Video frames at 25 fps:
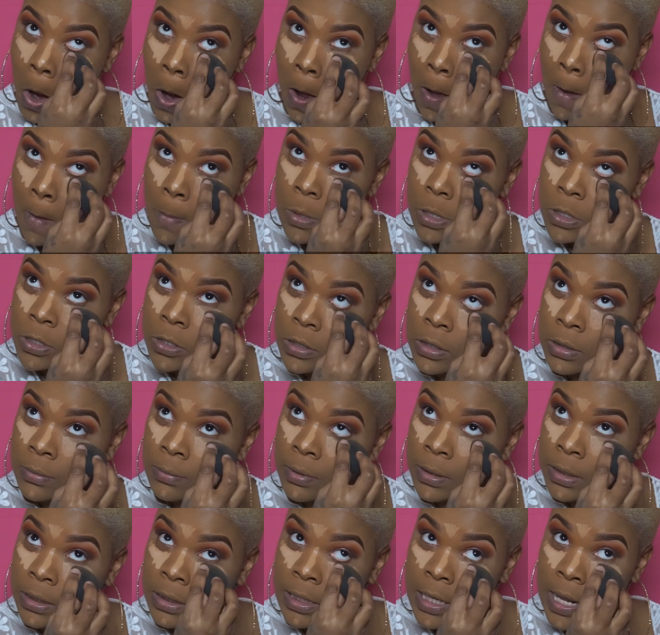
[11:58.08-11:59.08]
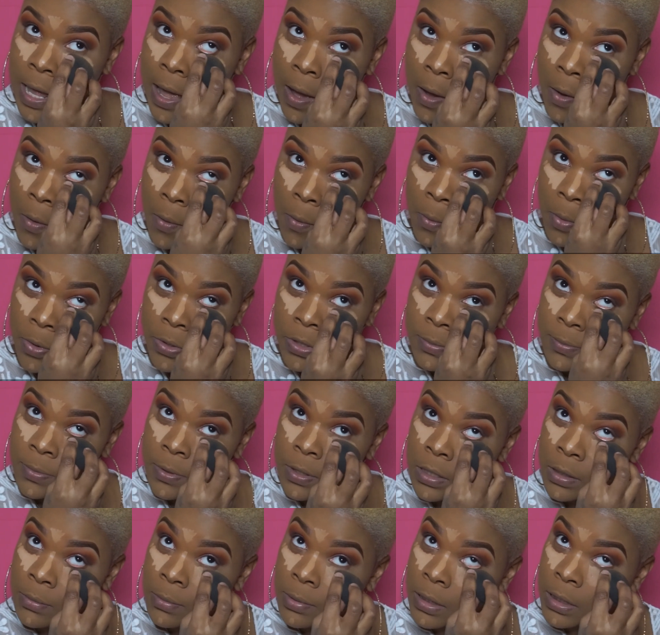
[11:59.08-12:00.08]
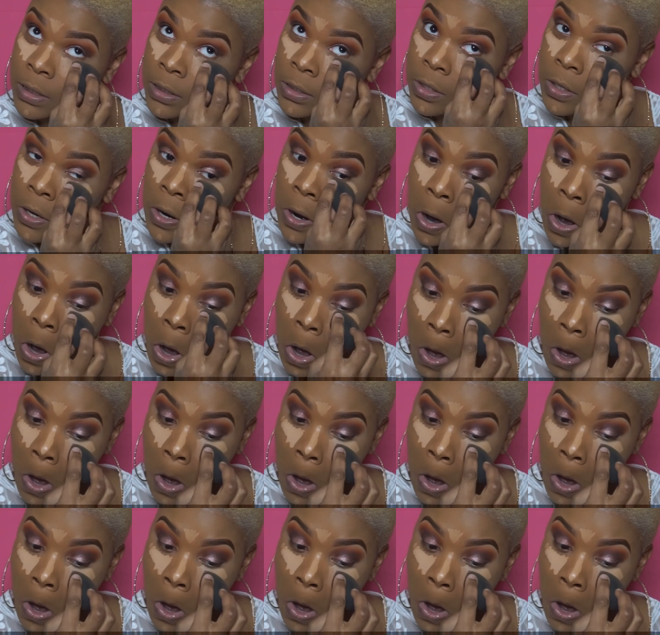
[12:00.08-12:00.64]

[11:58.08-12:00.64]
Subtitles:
I'm just gonna blend it out with the beauty blender.